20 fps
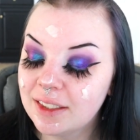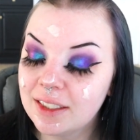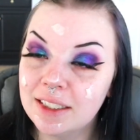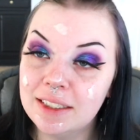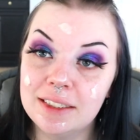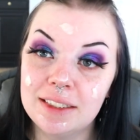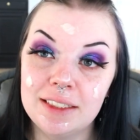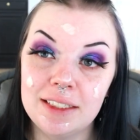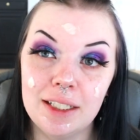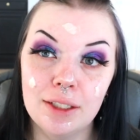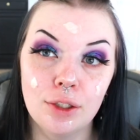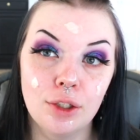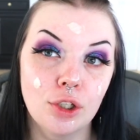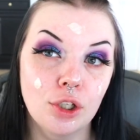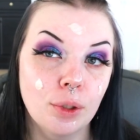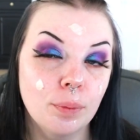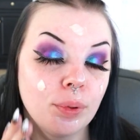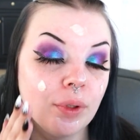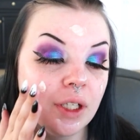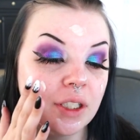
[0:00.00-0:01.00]

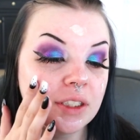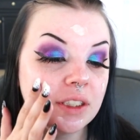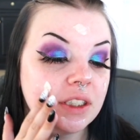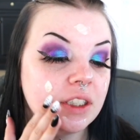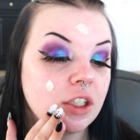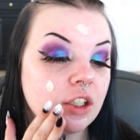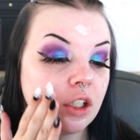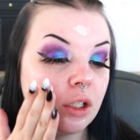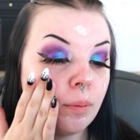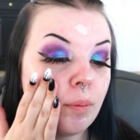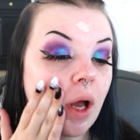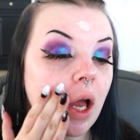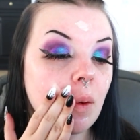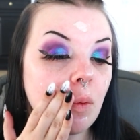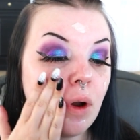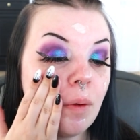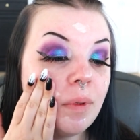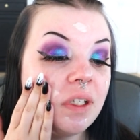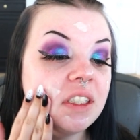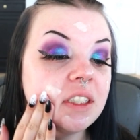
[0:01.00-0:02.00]
concealer plus serum, I
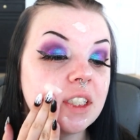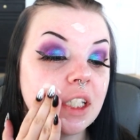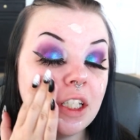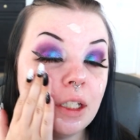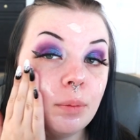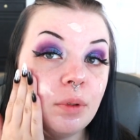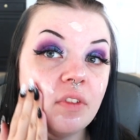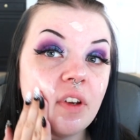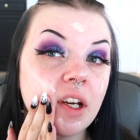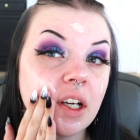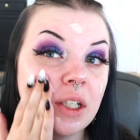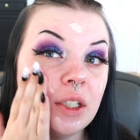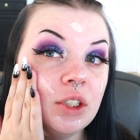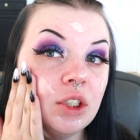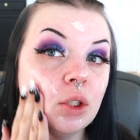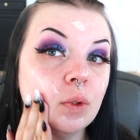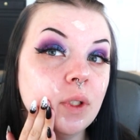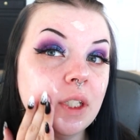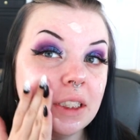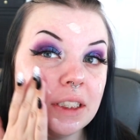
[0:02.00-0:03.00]
want my skin to be very
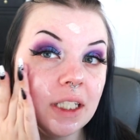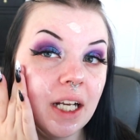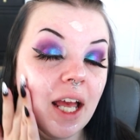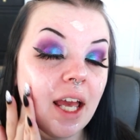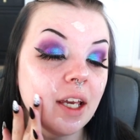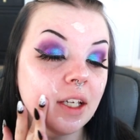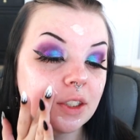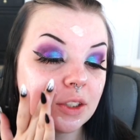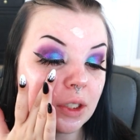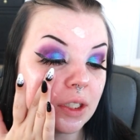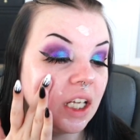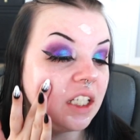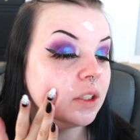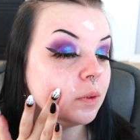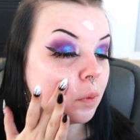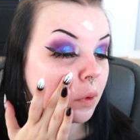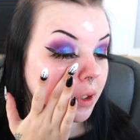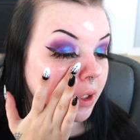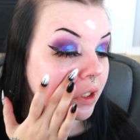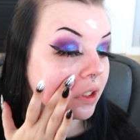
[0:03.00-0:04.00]
dewy today. So that's
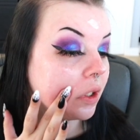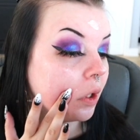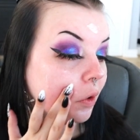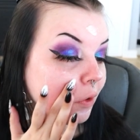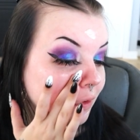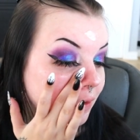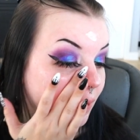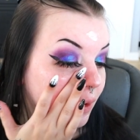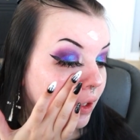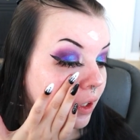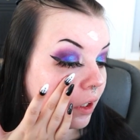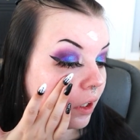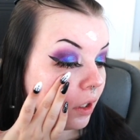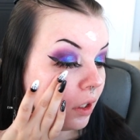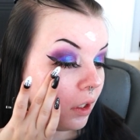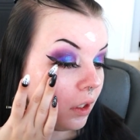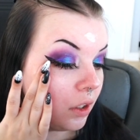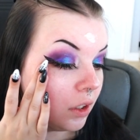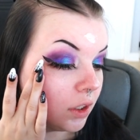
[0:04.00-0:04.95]
what we're gonna go for.